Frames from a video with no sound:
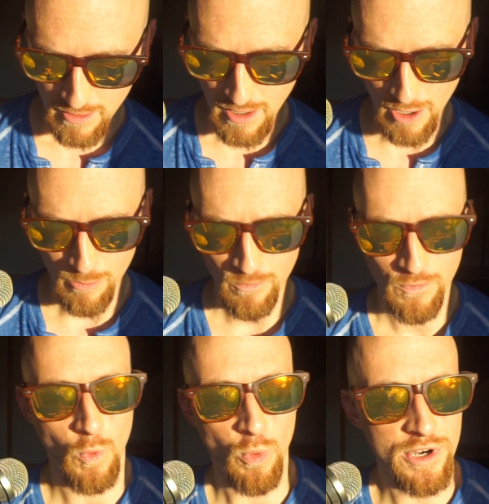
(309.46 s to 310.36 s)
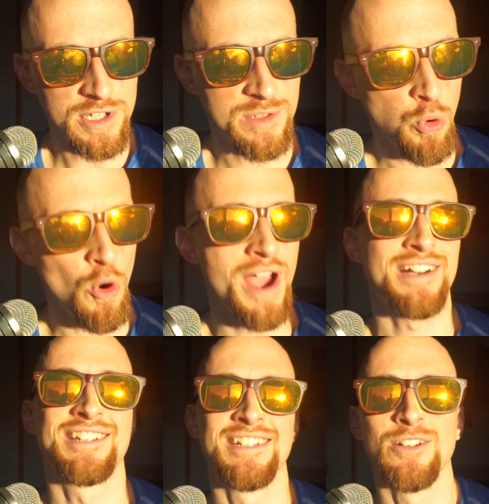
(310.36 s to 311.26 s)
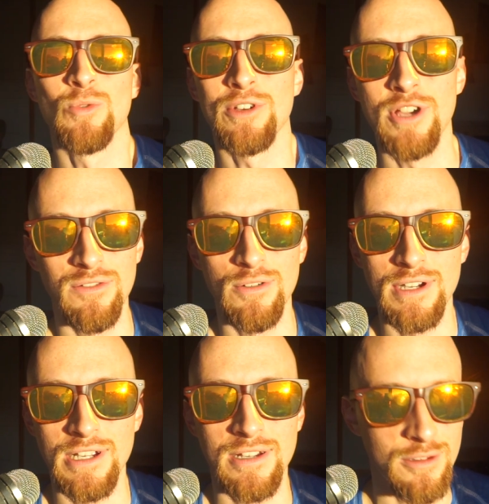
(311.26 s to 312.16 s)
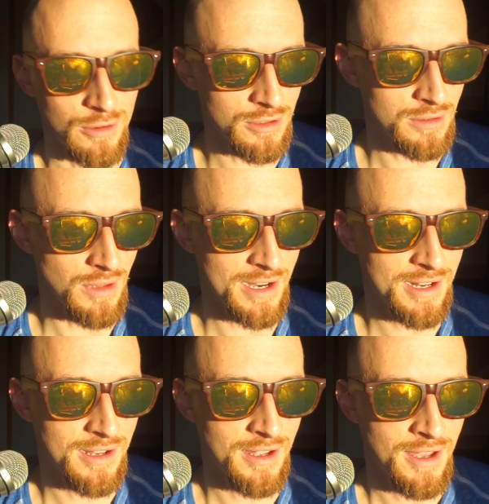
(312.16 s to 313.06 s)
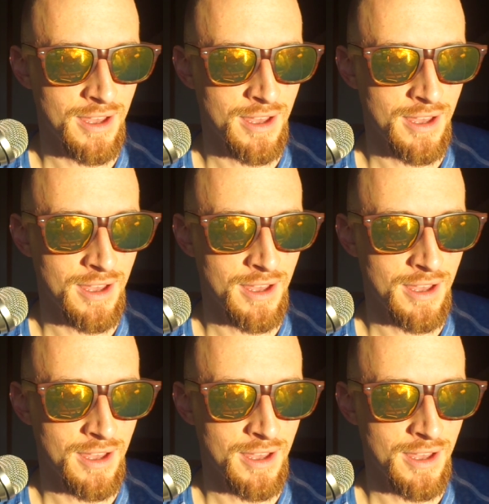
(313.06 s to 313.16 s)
Now, what does practicing recovery look like?